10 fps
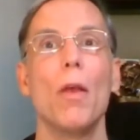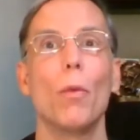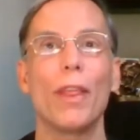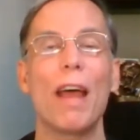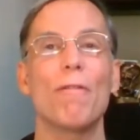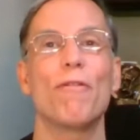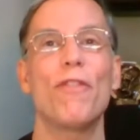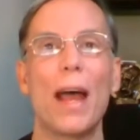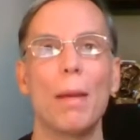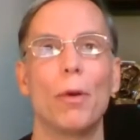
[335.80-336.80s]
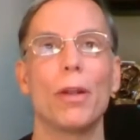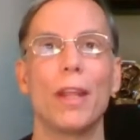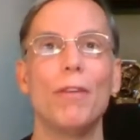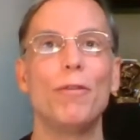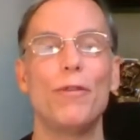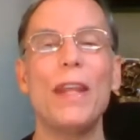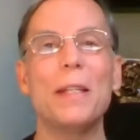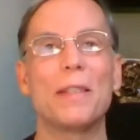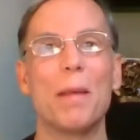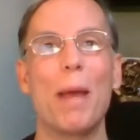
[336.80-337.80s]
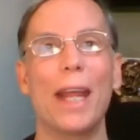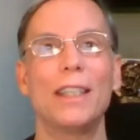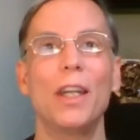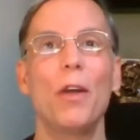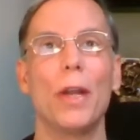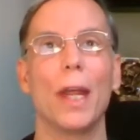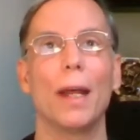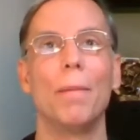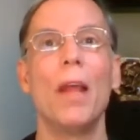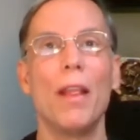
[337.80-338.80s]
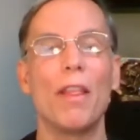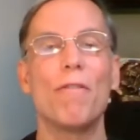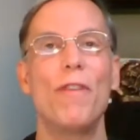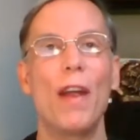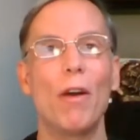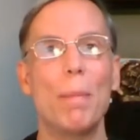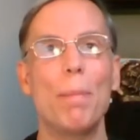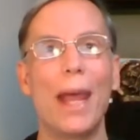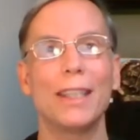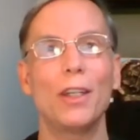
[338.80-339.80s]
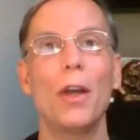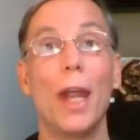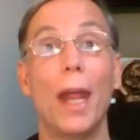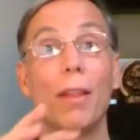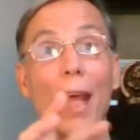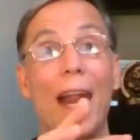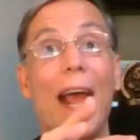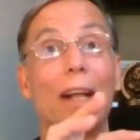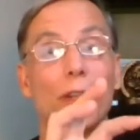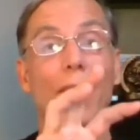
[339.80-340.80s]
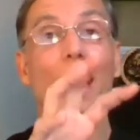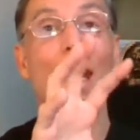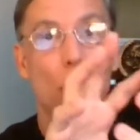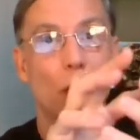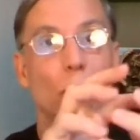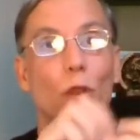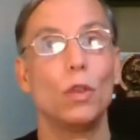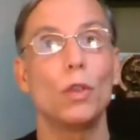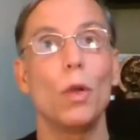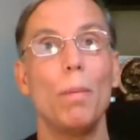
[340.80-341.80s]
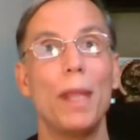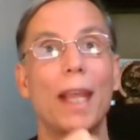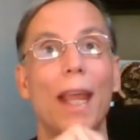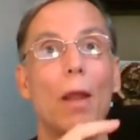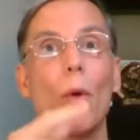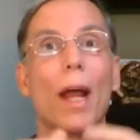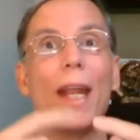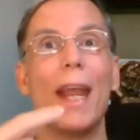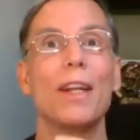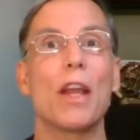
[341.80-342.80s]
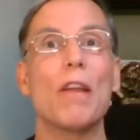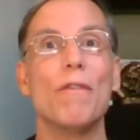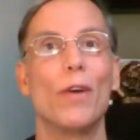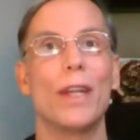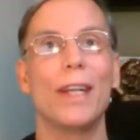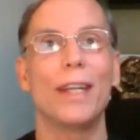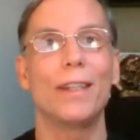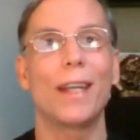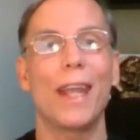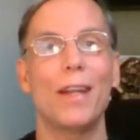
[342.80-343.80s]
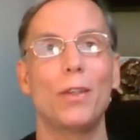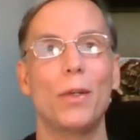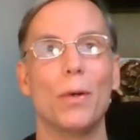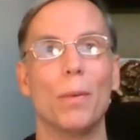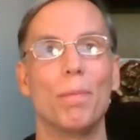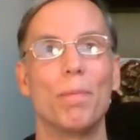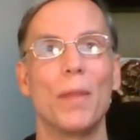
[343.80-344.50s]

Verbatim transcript: Well, that fiber then feeds the bacteria, the very bacteria that actually consume the K one and convert it into K two.